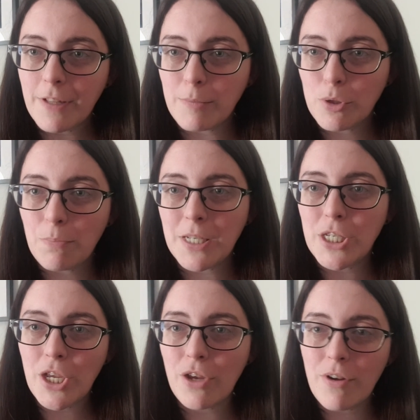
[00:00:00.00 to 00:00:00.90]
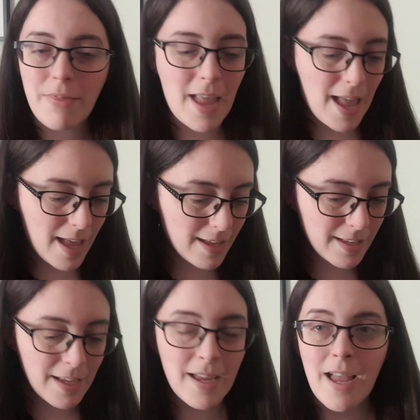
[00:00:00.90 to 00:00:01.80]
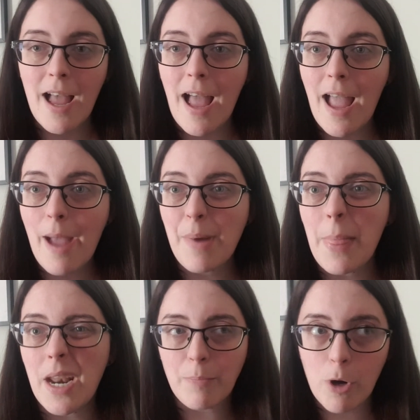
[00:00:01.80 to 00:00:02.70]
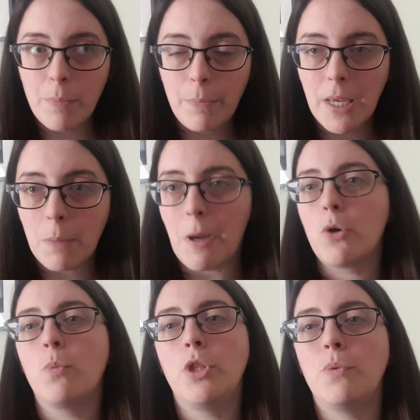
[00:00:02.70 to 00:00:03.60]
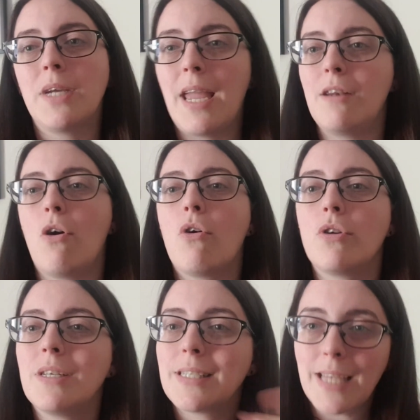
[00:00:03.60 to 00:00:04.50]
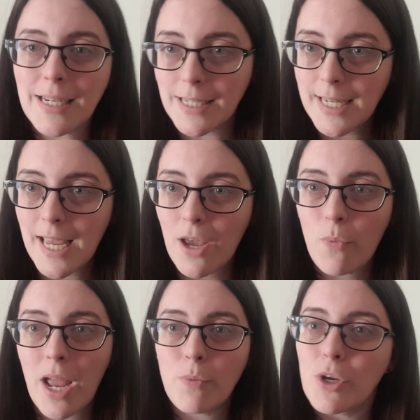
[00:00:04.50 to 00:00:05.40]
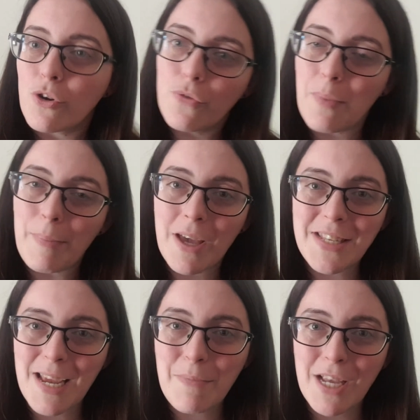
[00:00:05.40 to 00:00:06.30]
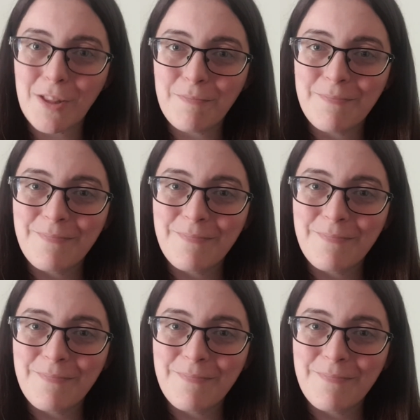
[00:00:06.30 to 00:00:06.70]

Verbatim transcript: film some bits here and there, um, and then I'll probably pick back up with you again on Saturday when we go for my birthday meal.